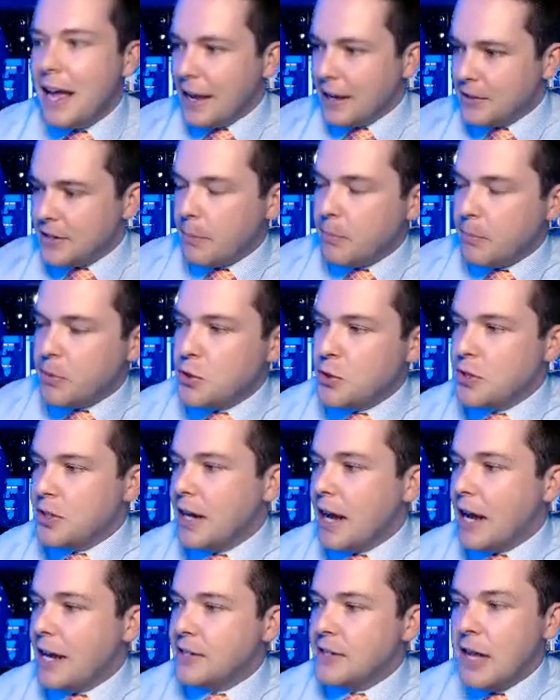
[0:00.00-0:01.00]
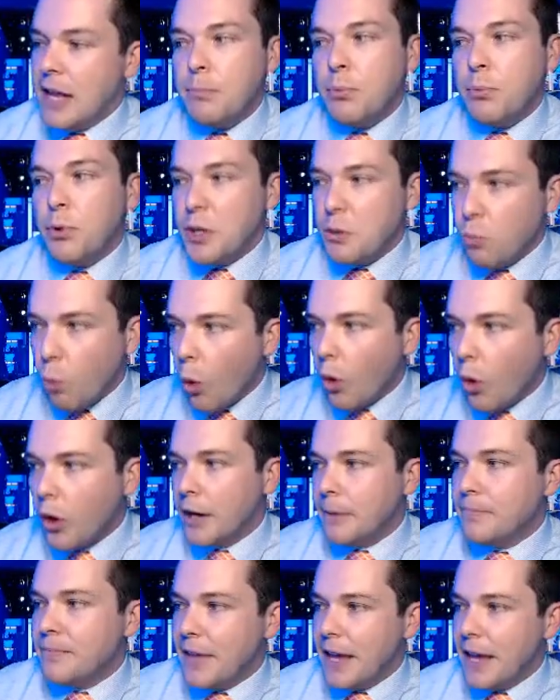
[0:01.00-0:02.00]
and temperatures tonight staying pretty
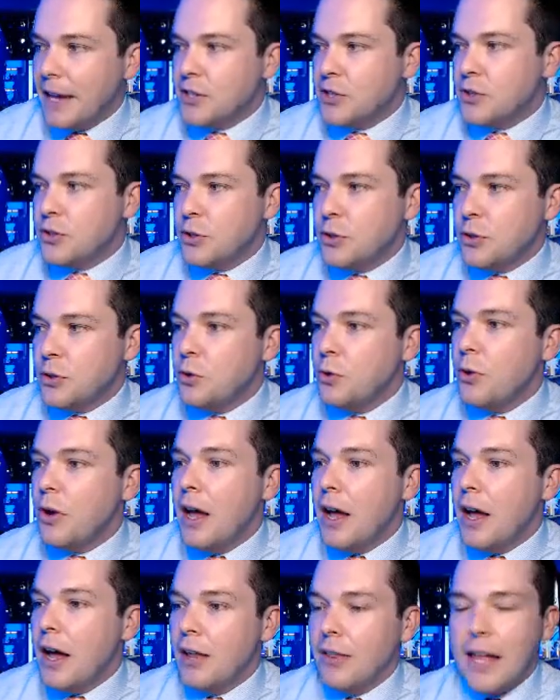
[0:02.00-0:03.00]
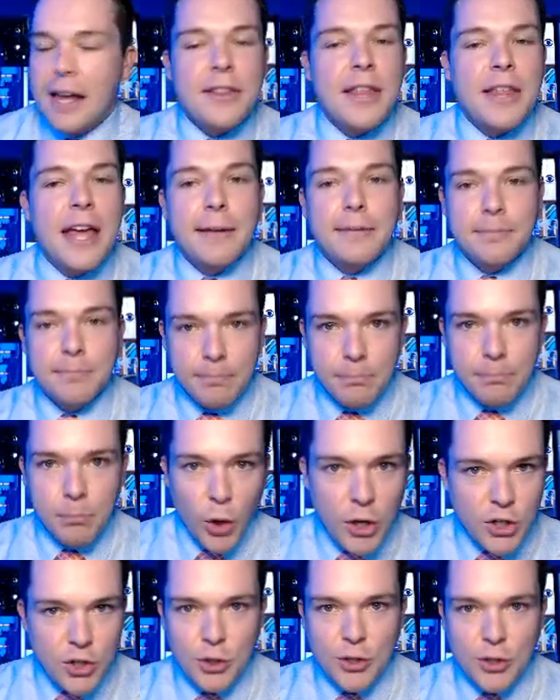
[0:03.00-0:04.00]
warm thanks to a lot of that
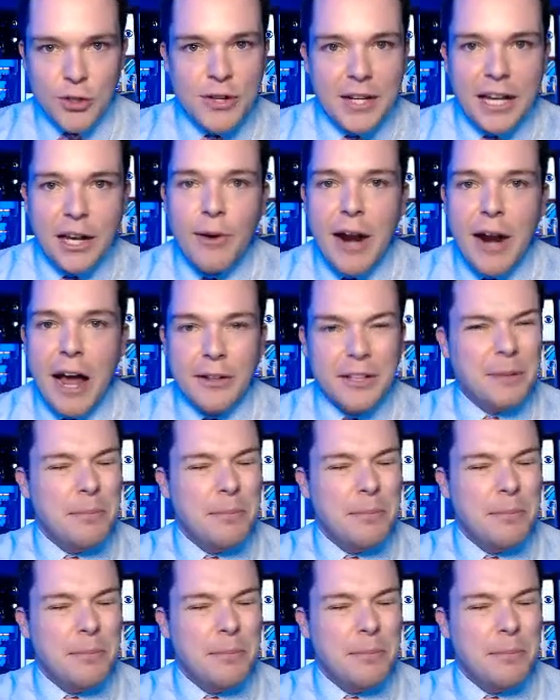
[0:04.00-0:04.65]
moisture sticking around.